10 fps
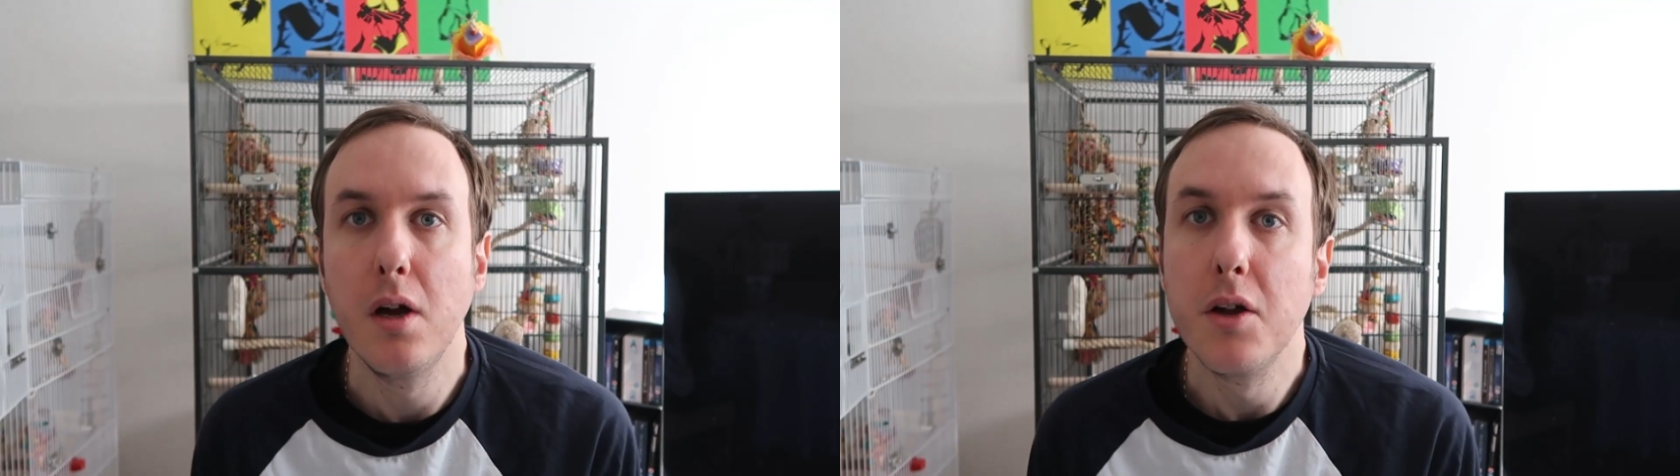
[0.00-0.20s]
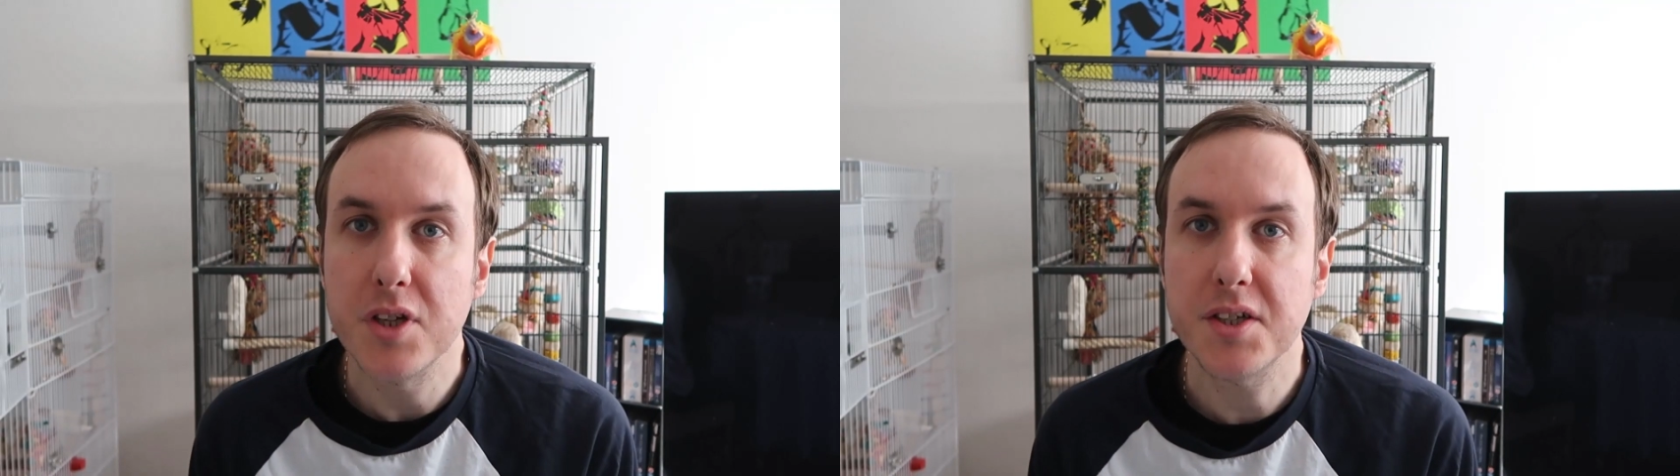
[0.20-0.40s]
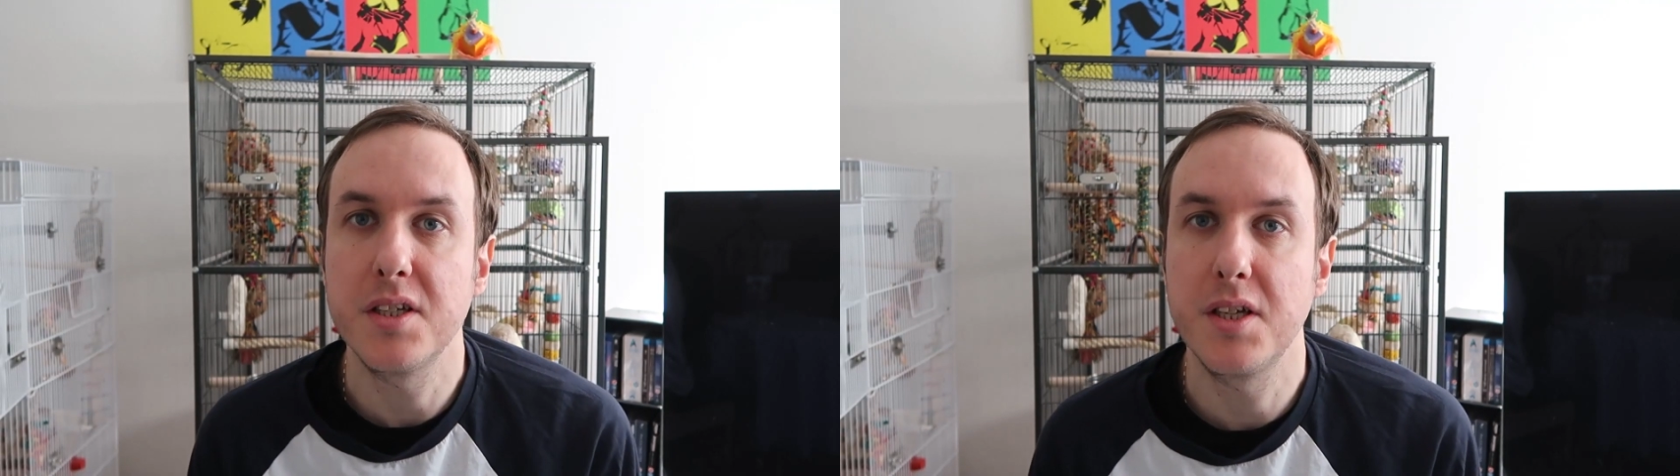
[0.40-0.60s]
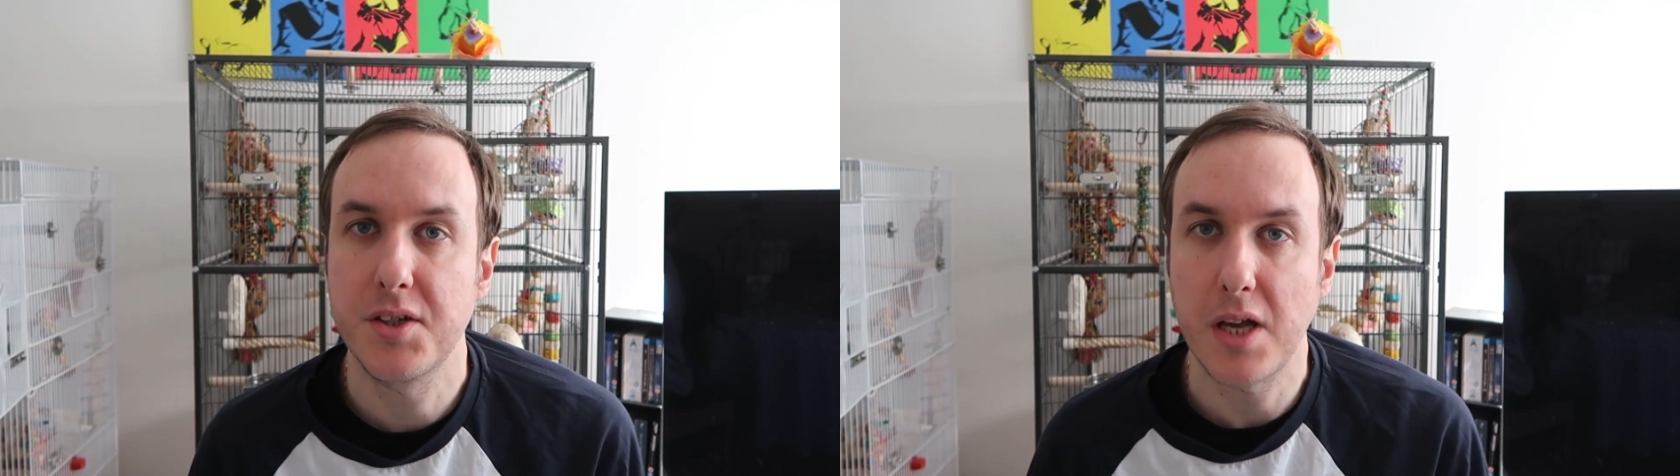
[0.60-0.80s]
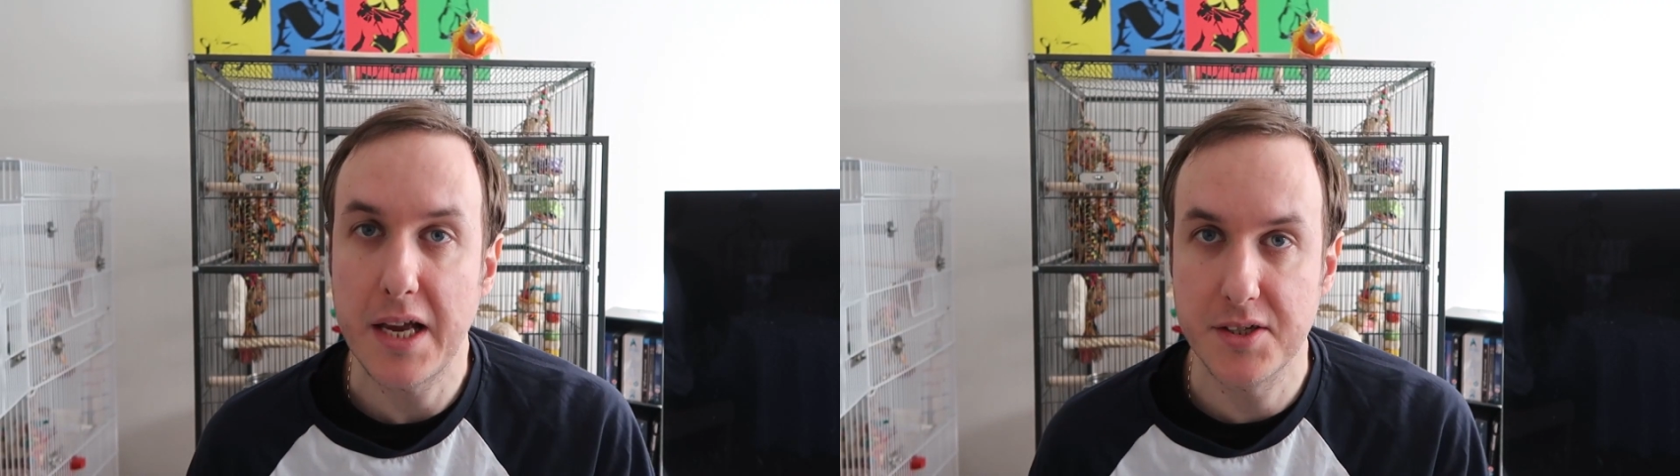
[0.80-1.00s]
Just as
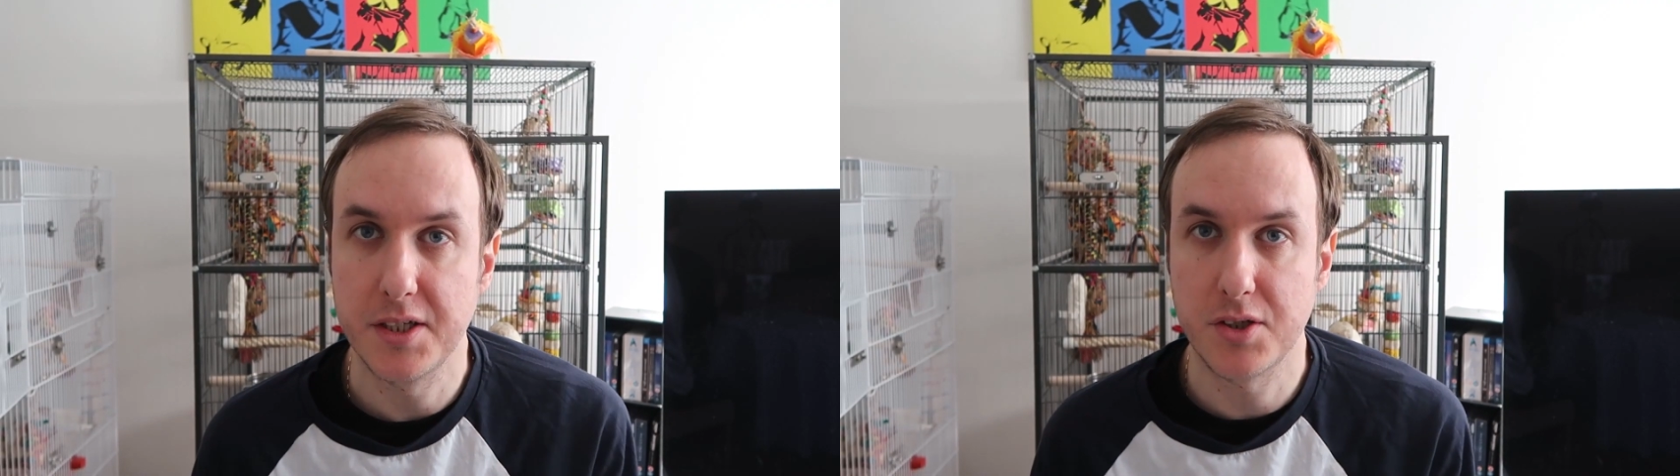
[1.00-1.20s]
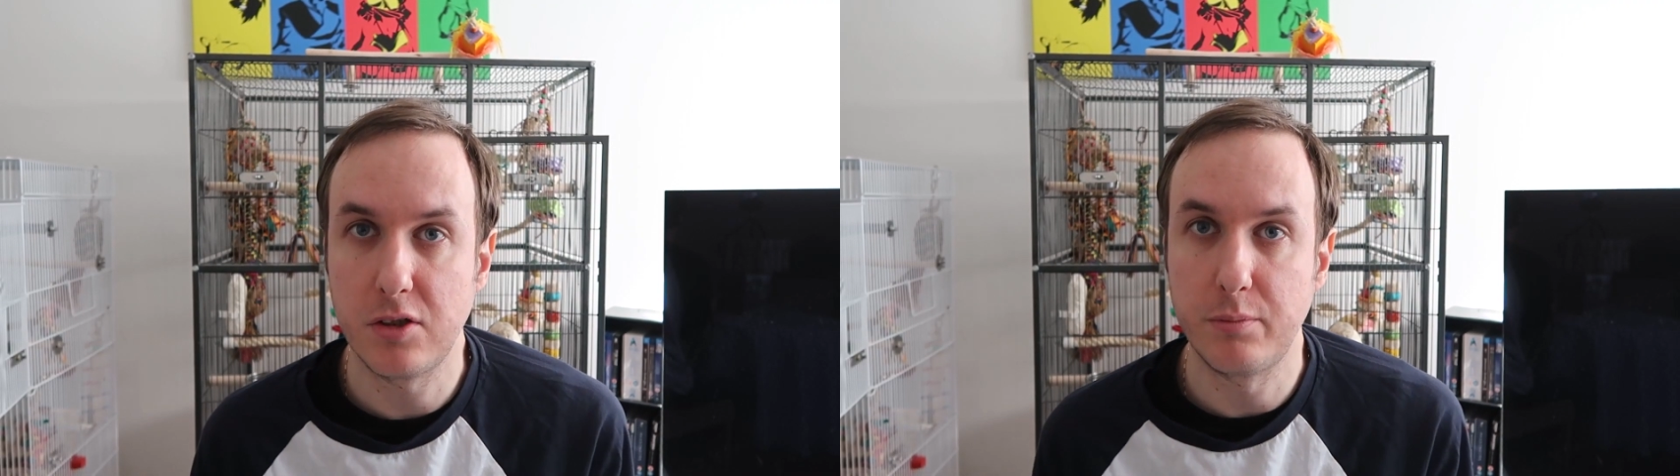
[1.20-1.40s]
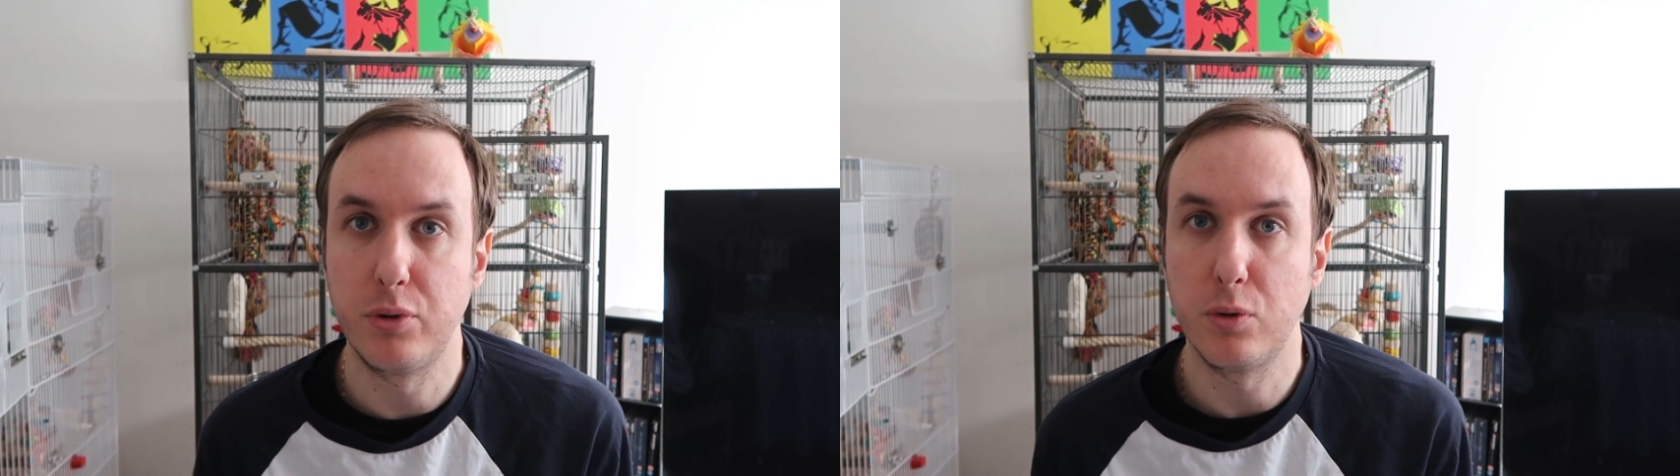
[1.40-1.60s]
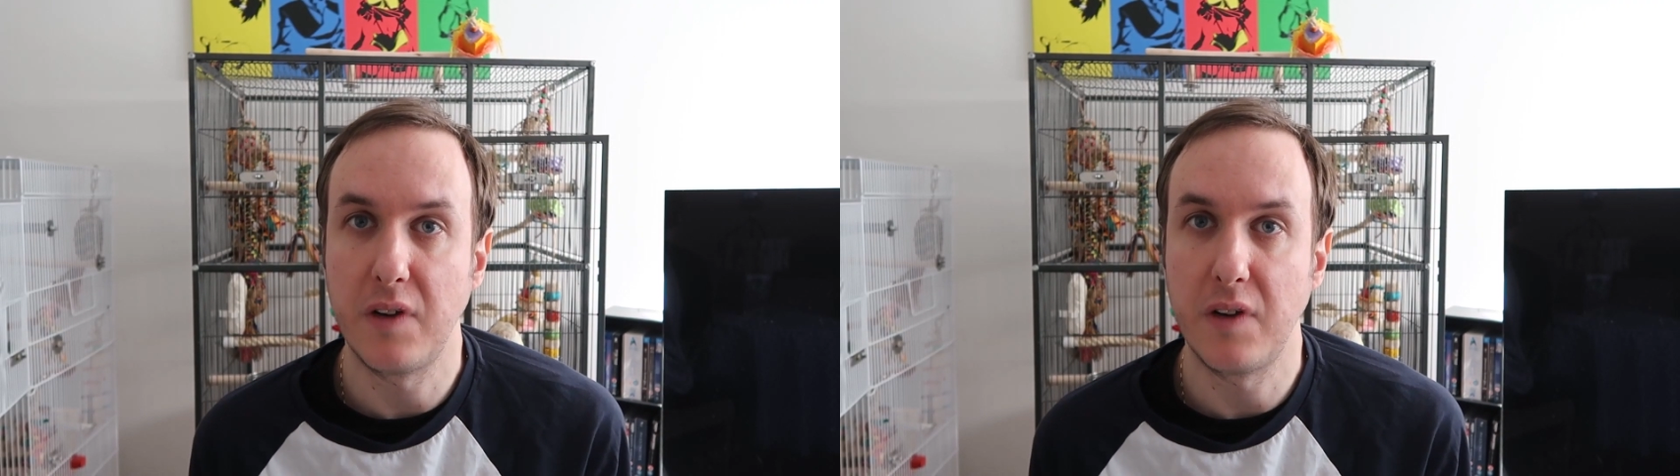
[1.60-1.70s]
an example